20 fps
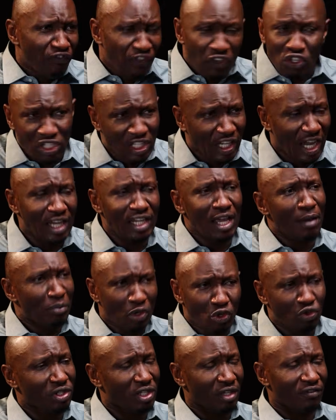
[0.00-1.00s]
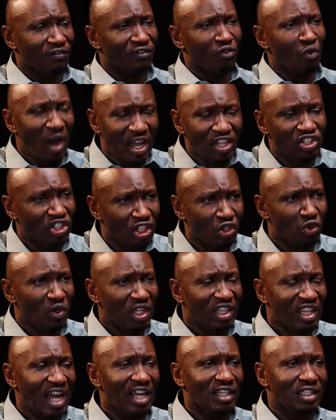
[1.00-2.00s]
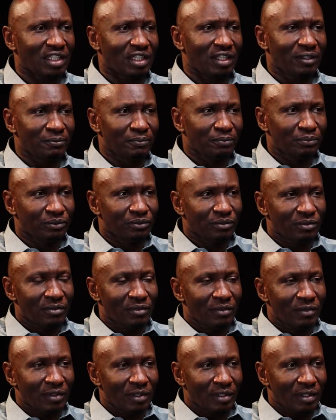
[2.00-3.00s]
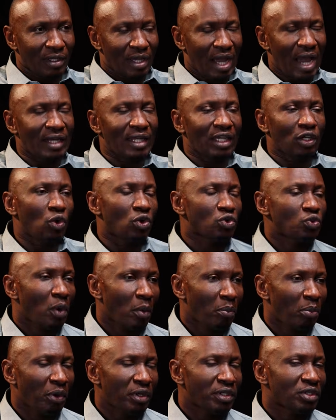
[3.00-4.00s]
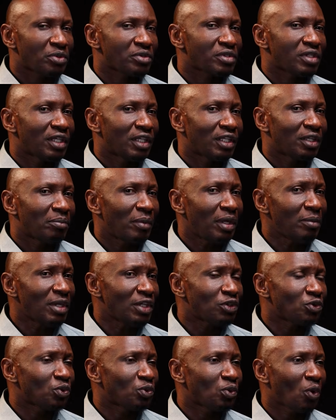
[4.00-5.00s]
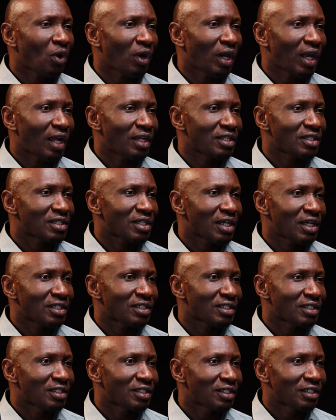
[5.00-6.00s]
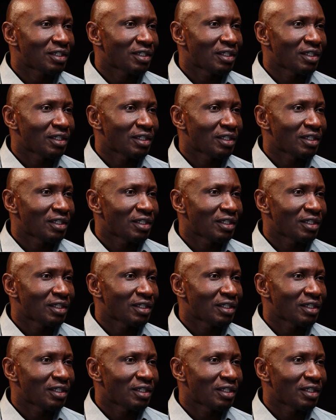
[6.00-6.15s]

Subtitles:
physically abusive. Why is she doing that? And I got to a point I was thinking, maybe I should call her and start